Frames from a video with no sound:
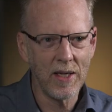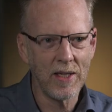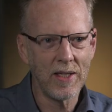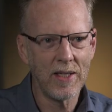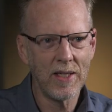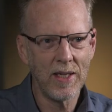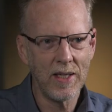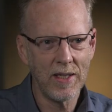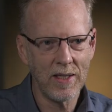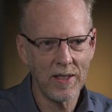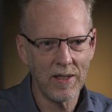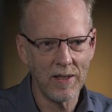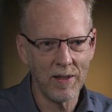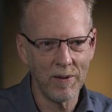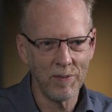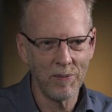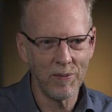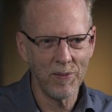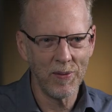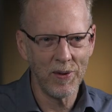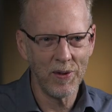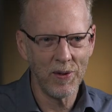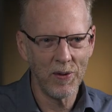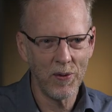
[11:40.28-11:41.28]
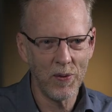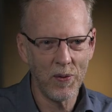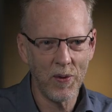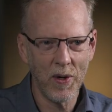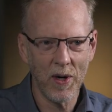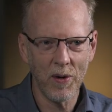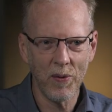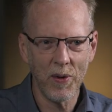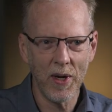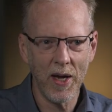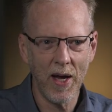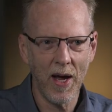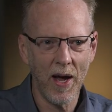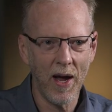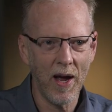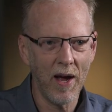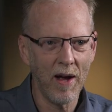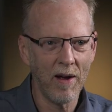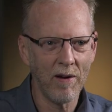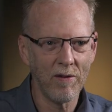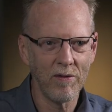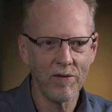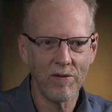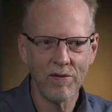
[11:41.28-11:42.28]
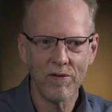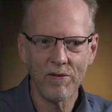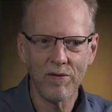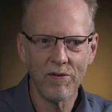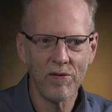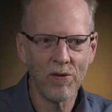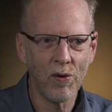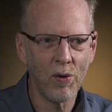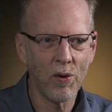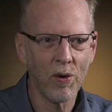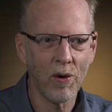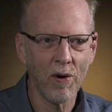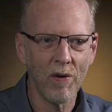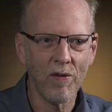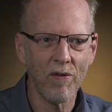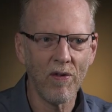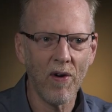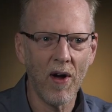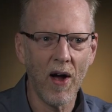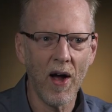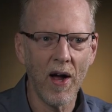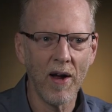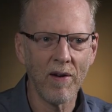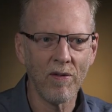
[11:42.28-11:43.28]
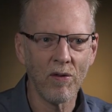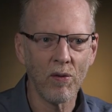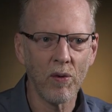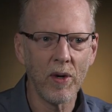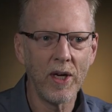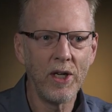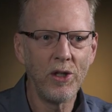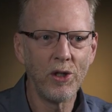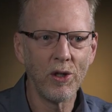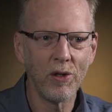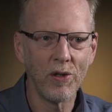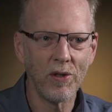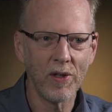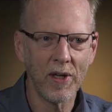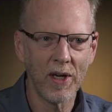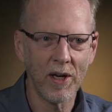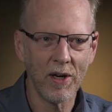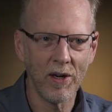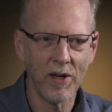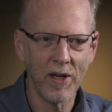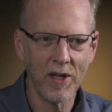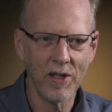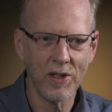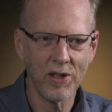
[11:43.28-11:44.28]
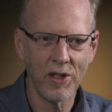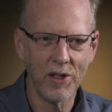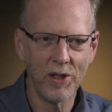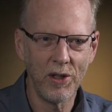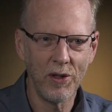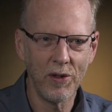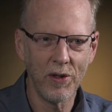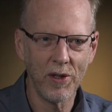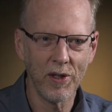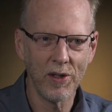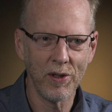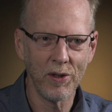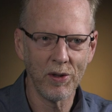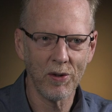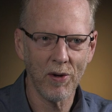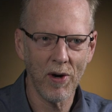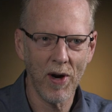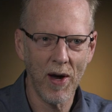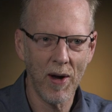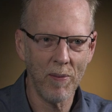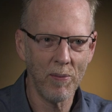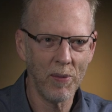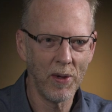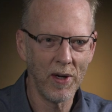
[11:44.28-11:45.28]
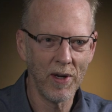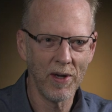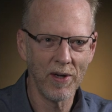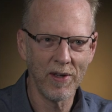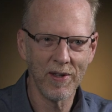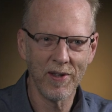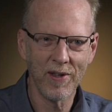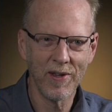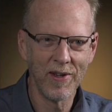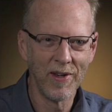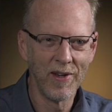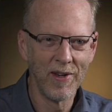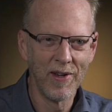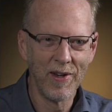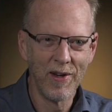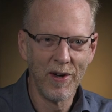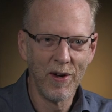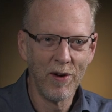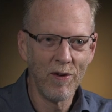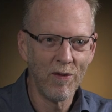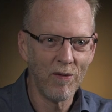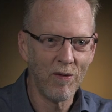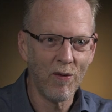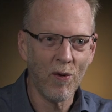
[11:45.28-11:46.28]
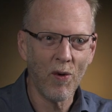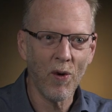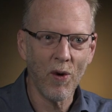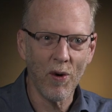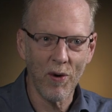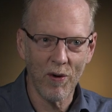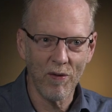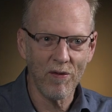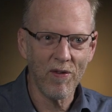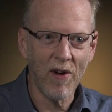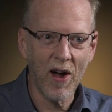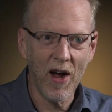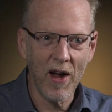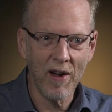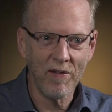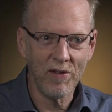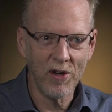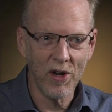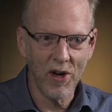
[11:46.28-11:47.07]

a system where we have four or five regional areas, and you can drop in four or five